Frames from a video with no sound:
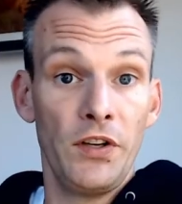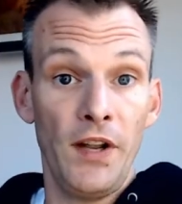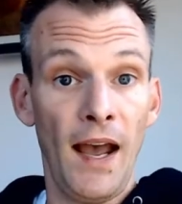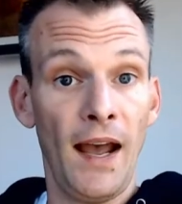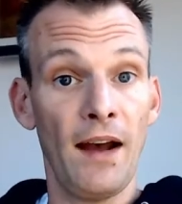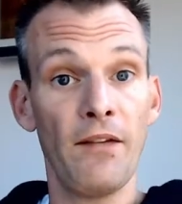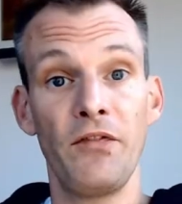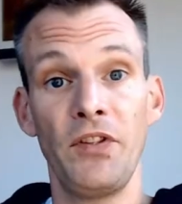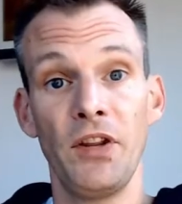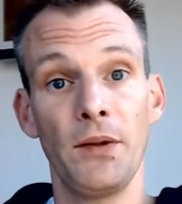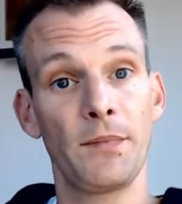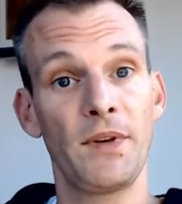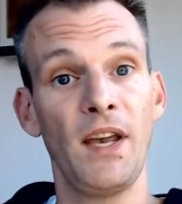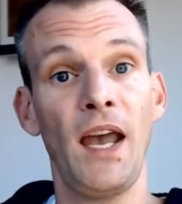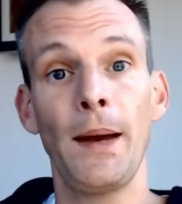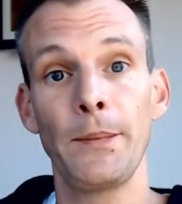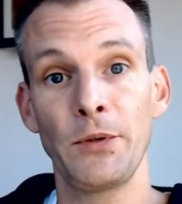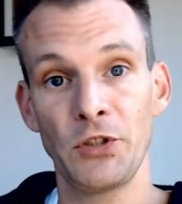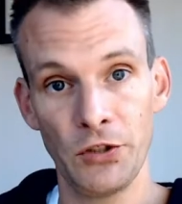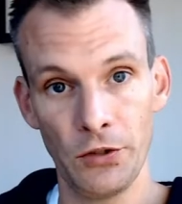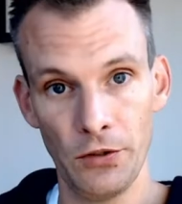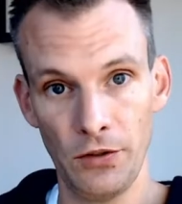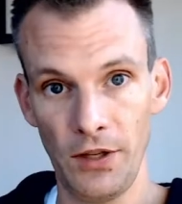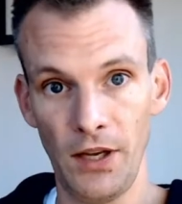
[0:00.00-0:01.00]
have them
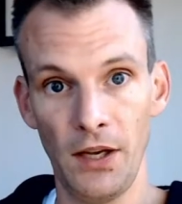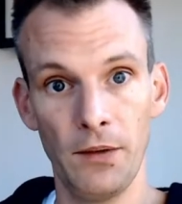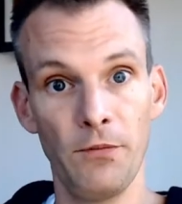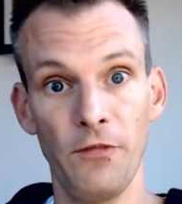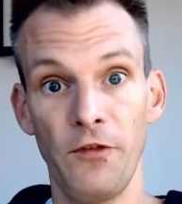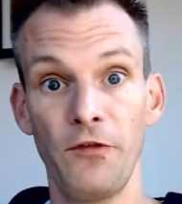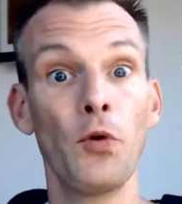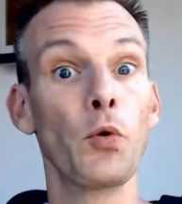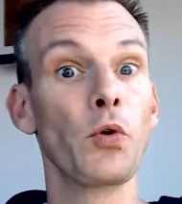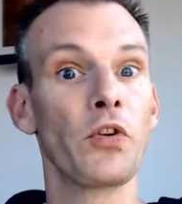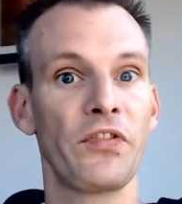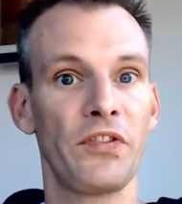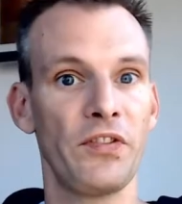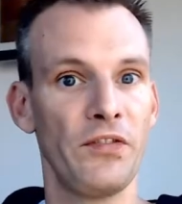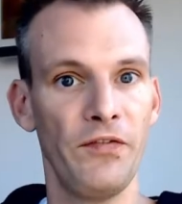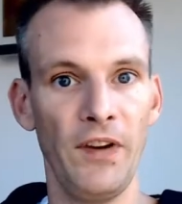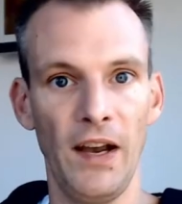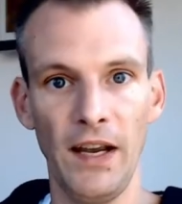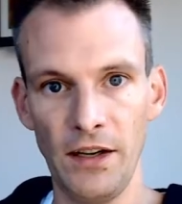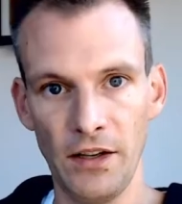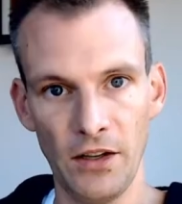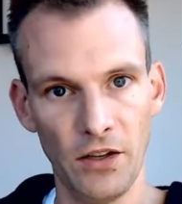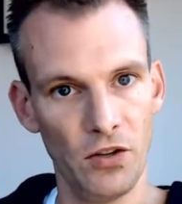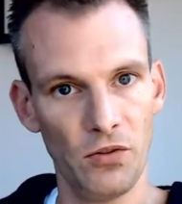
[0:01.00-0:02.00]
captured and forced to
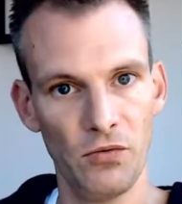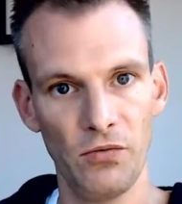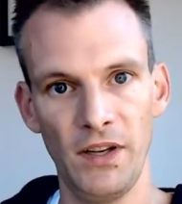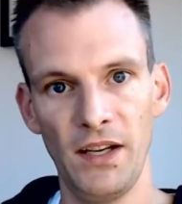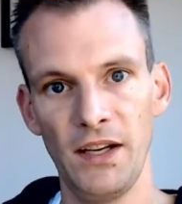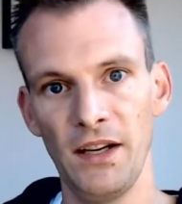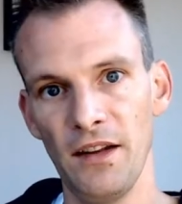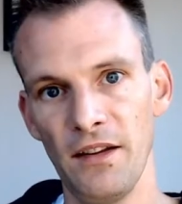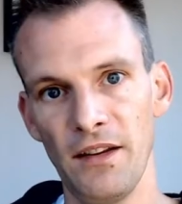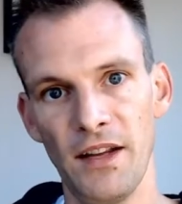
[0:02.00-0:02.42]
fight in an arena.